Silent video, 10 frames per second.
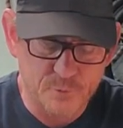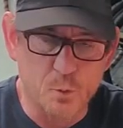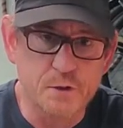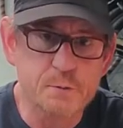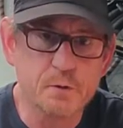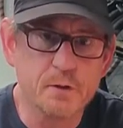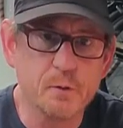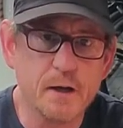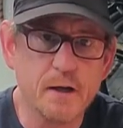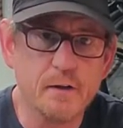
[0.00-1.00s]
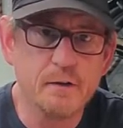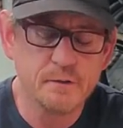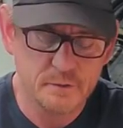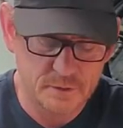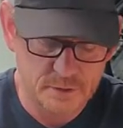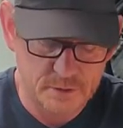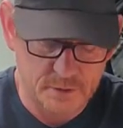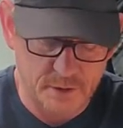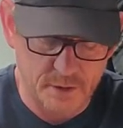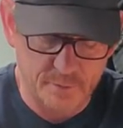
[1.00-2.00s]
Works really well.
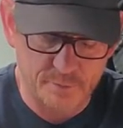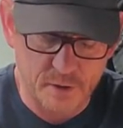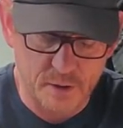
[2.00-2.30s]
I have